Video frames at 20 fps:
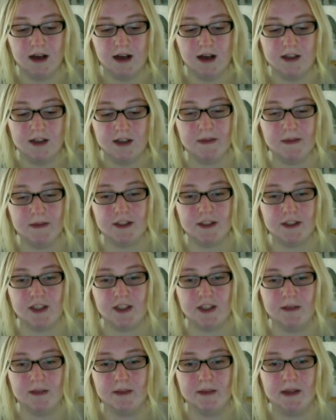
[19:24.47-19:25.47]

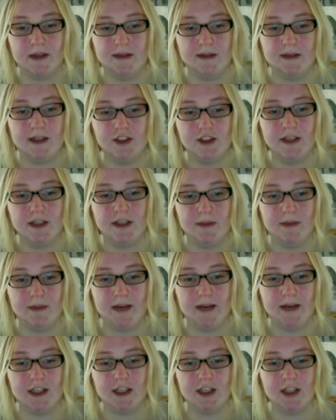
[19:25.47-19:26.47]
Championship Elimination Chamber
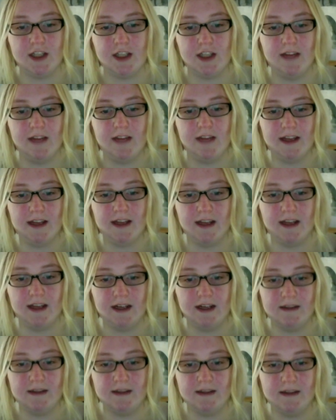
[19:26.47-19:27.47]
match, and
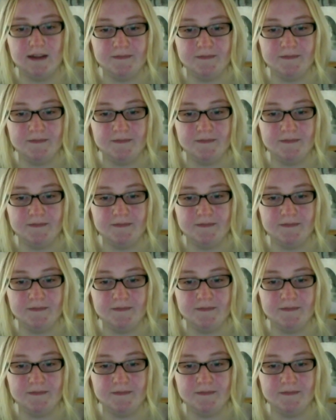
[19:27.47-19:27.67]
then